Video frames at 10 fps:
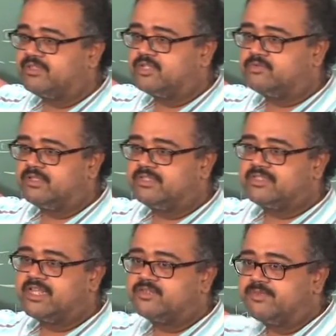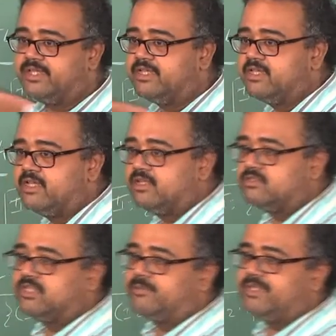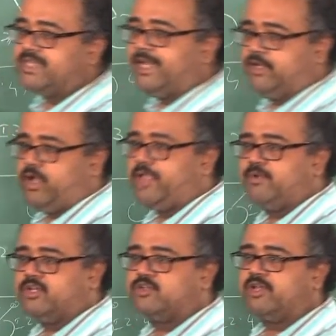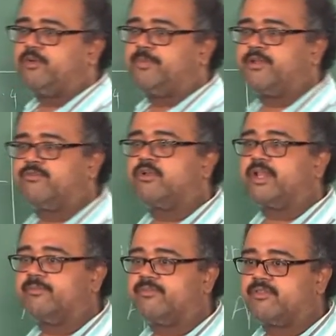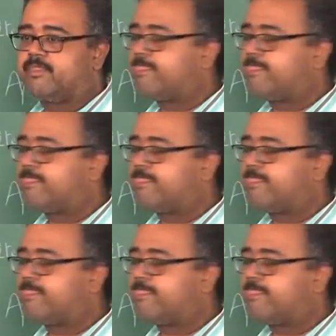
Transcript: that is what this tells me. So that means I2 I1 should have appeared 4 times.